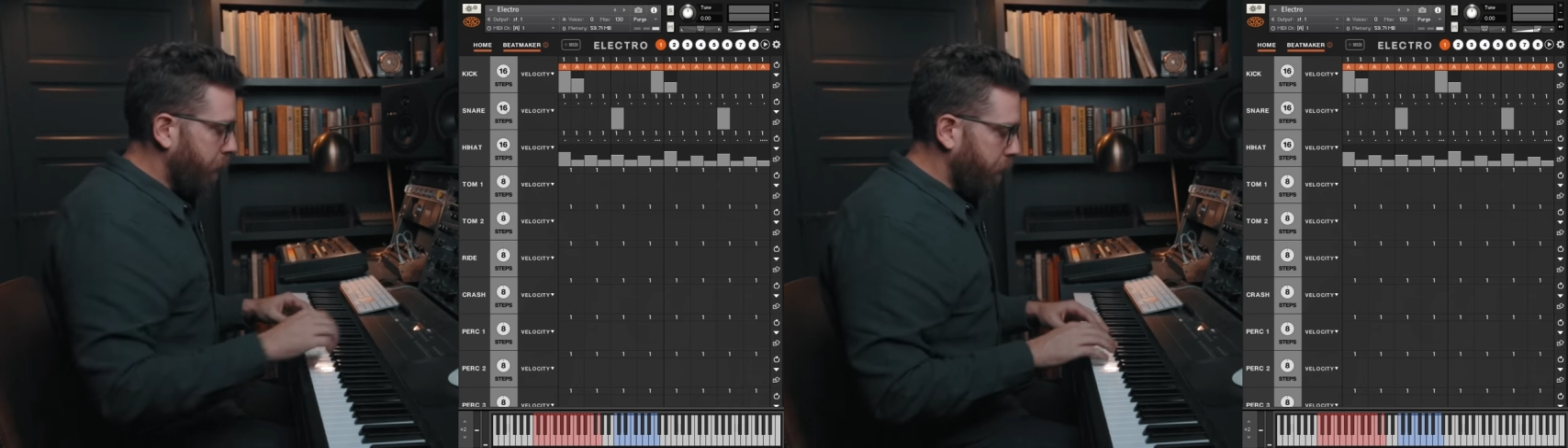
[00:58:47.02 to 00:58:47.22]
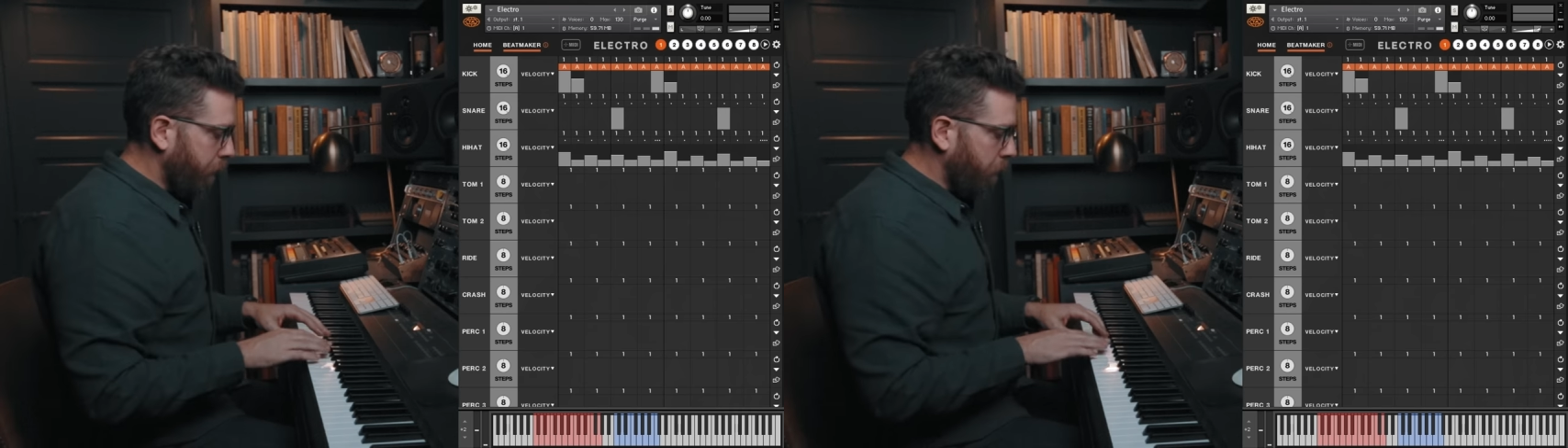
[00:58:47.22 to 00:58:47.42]

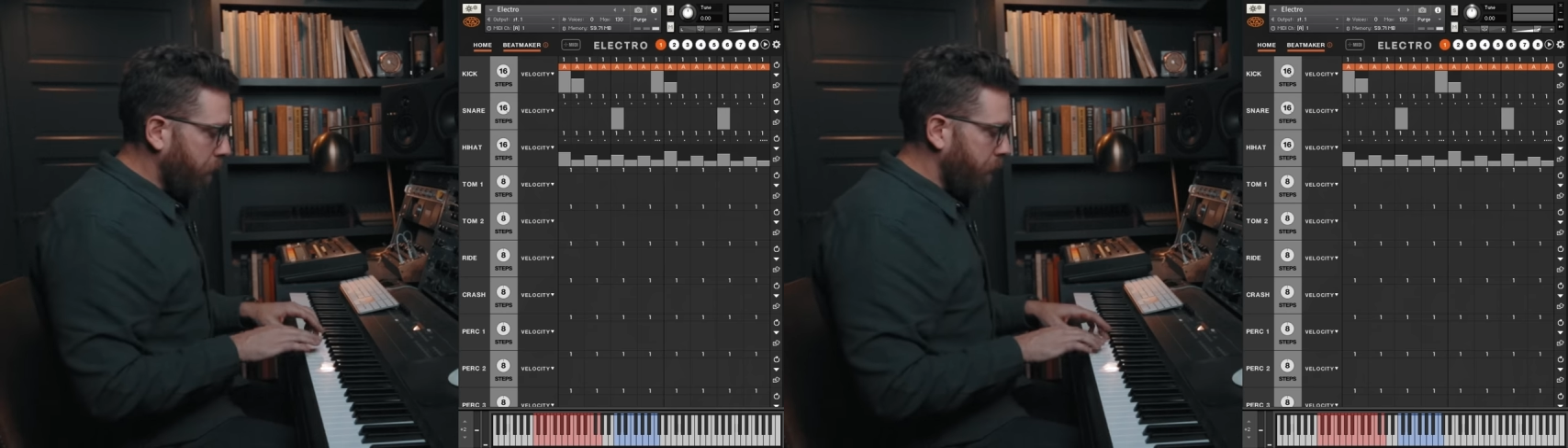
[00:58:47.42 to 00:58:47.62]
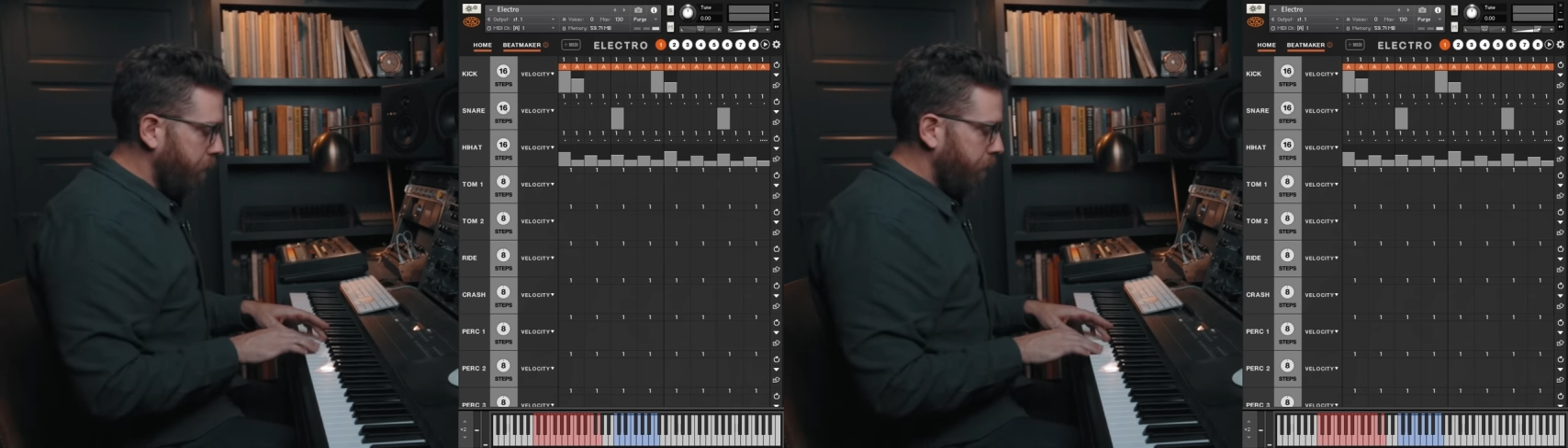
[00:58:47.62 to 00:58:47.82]
to
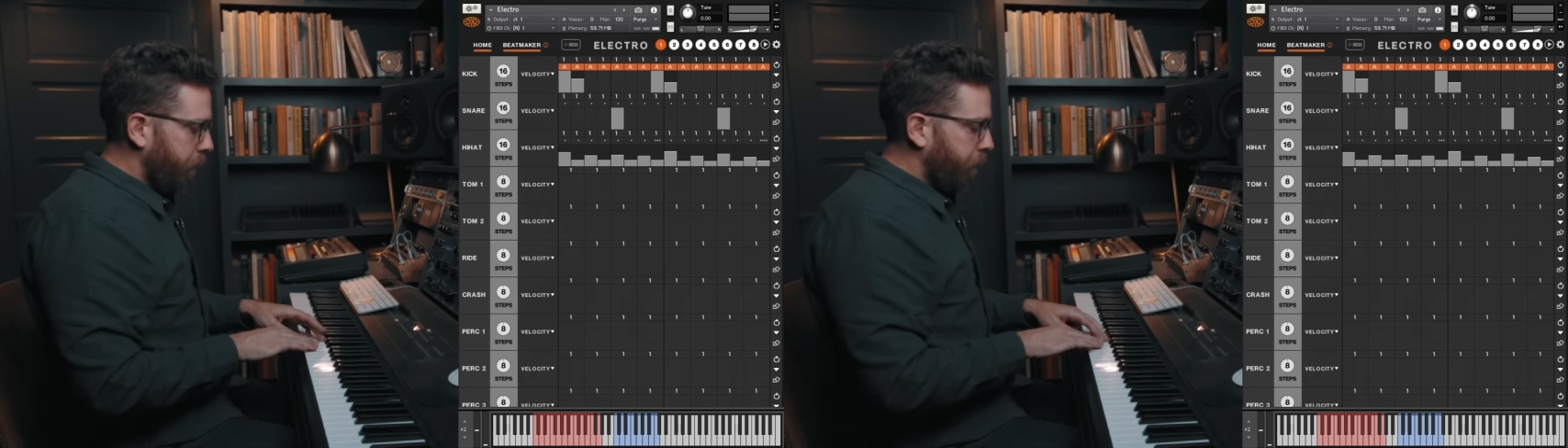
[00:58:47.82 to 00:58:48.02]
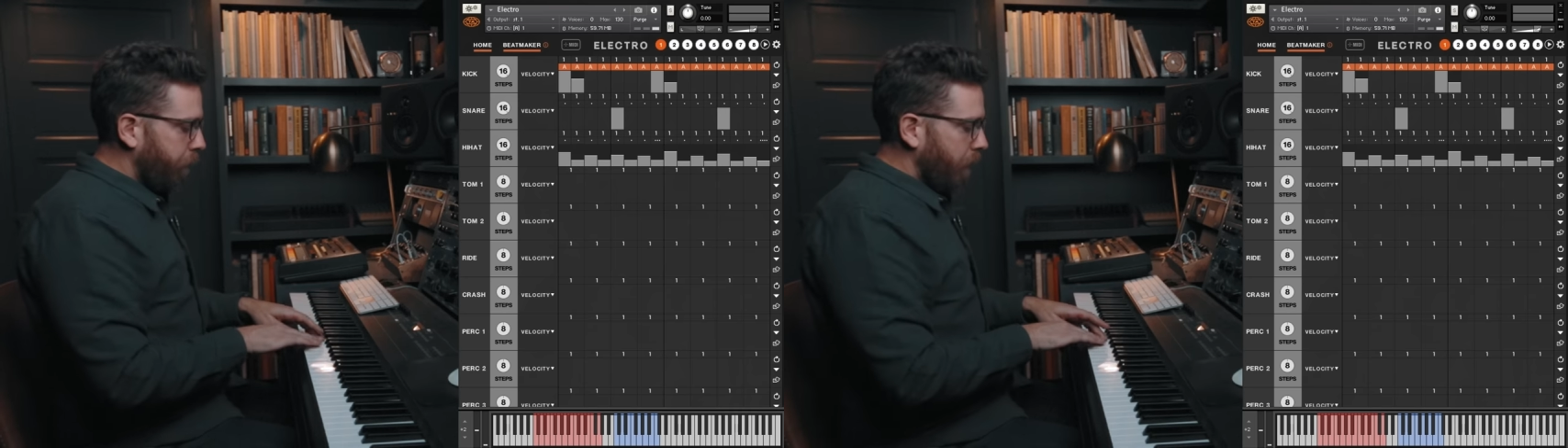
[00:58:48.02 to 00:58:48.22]
record
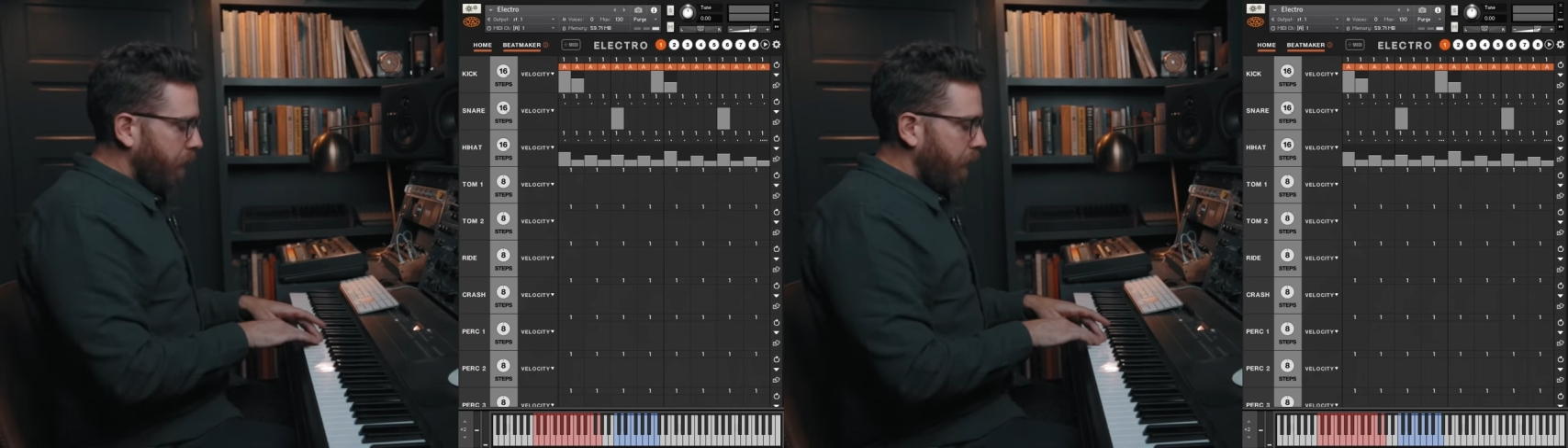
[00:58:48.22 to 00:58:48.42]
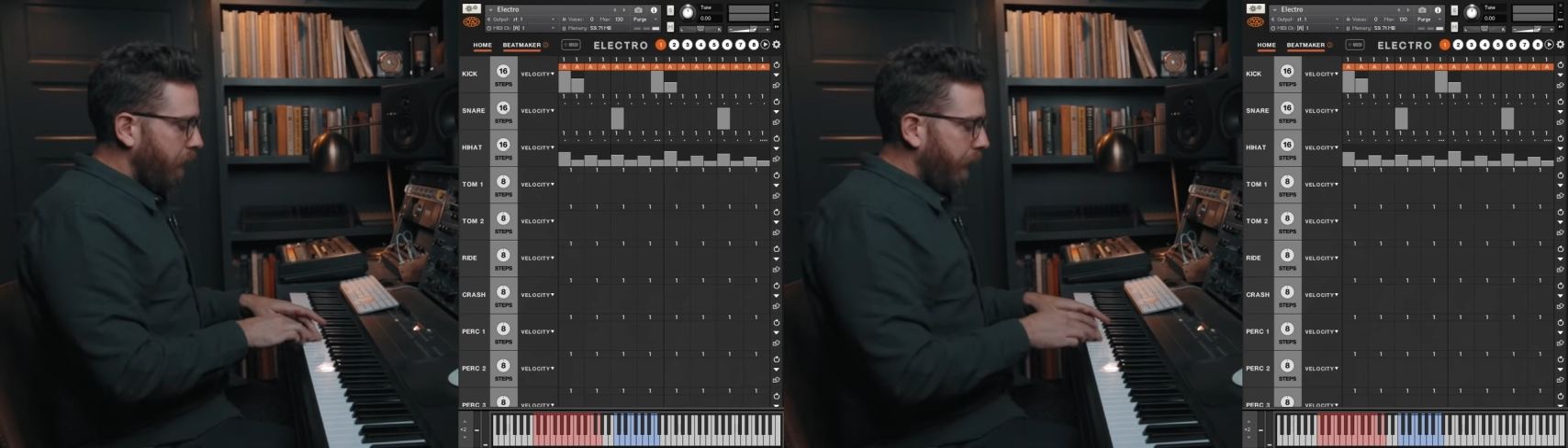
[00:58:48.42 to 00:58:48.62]

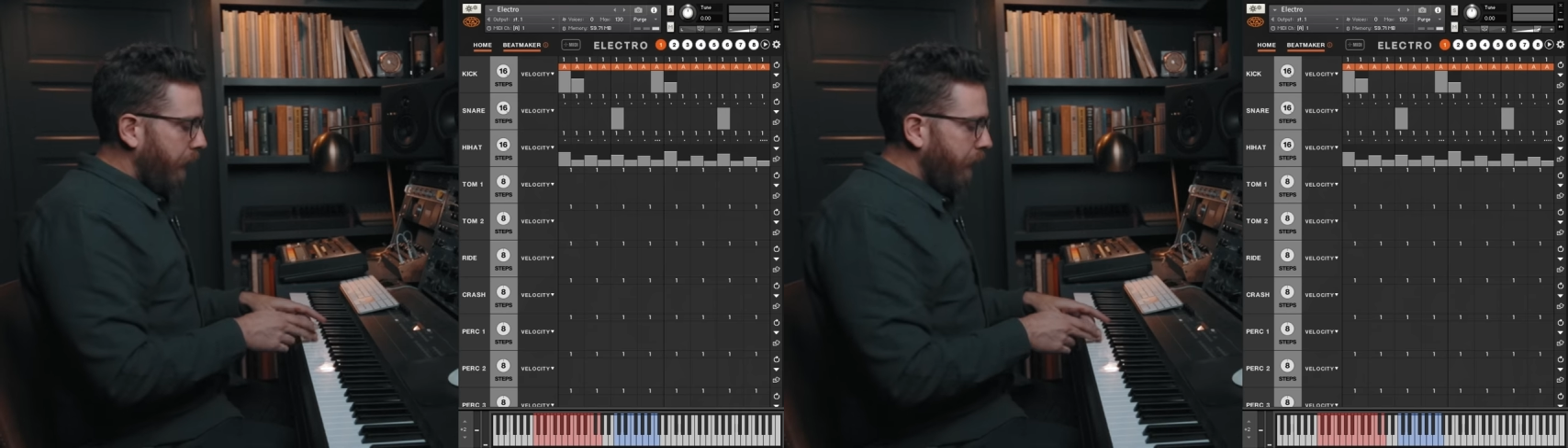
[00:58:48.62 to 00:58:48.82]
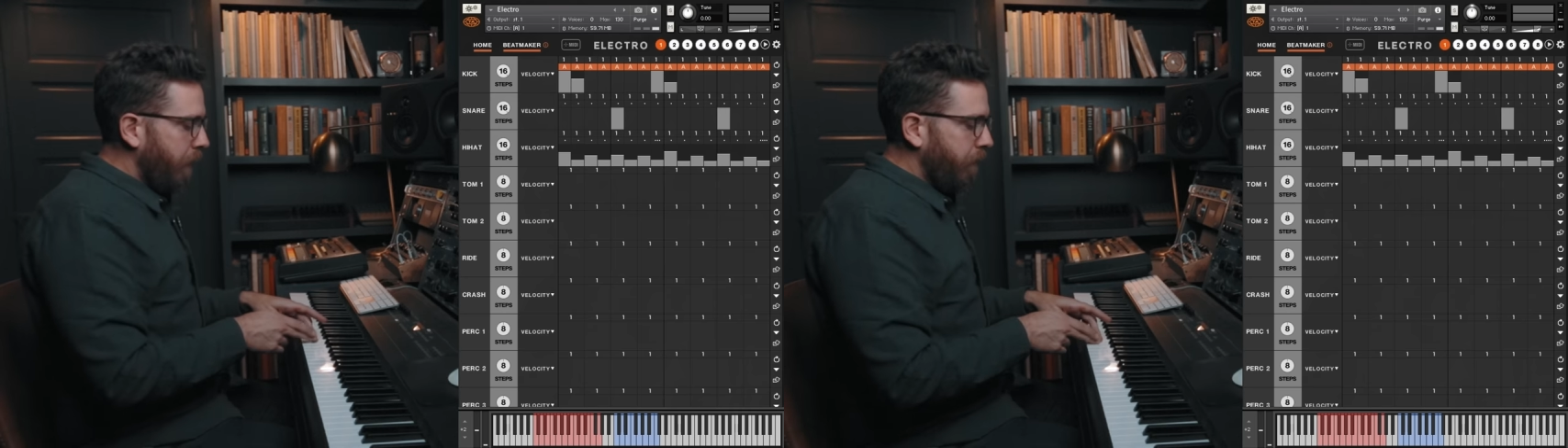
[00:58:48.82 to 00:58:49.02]
any